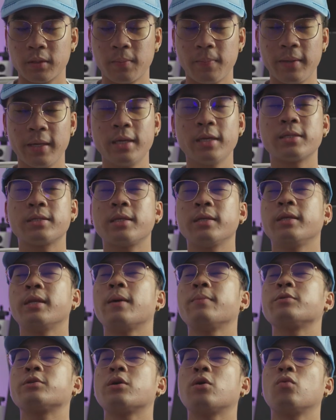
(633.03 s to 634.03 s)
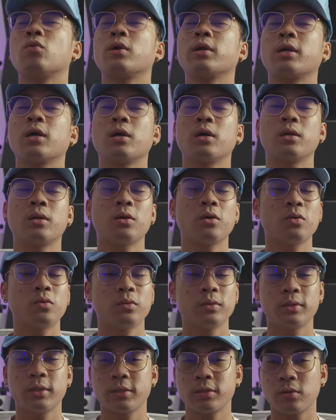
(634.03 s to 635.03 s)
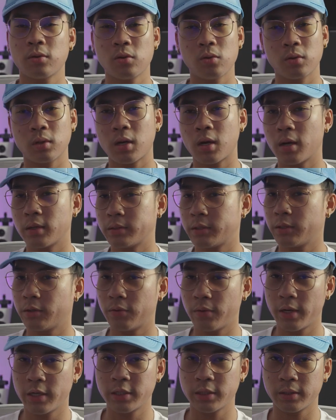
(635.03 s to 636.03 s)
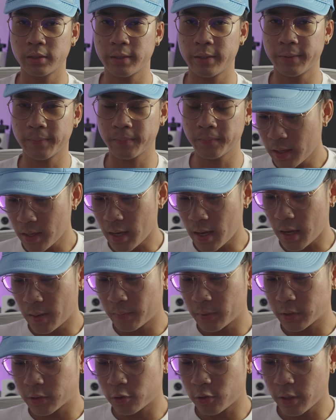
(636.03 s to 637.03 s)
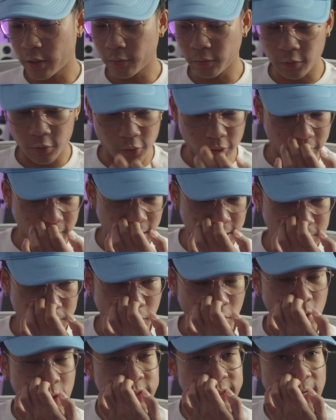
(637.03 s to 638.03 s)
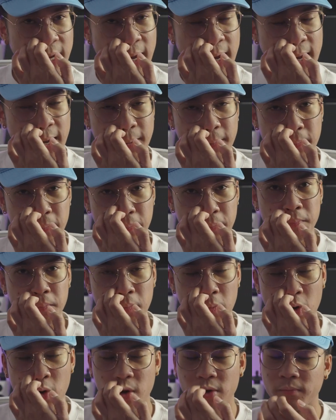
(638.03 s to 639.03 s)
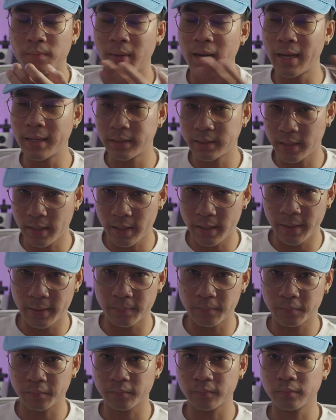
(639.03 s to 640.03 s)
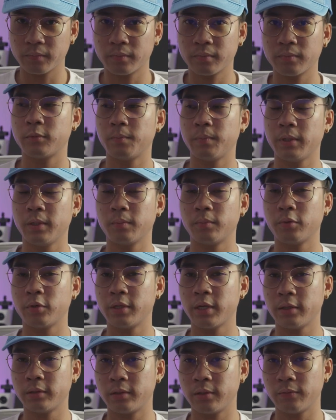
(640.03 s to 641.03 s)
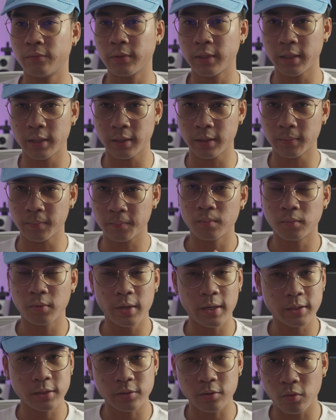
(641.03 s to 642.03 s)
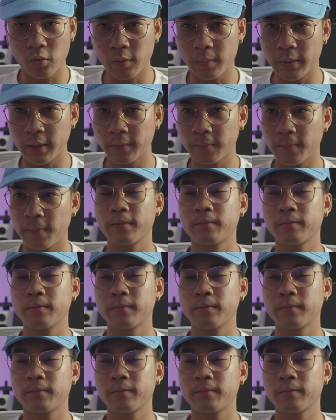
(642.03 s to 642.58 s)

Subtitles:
The biggest thing that I'm trying to work on with this whole content creation thing, I'm just trying to utilize more of my time being productive in brainstorming,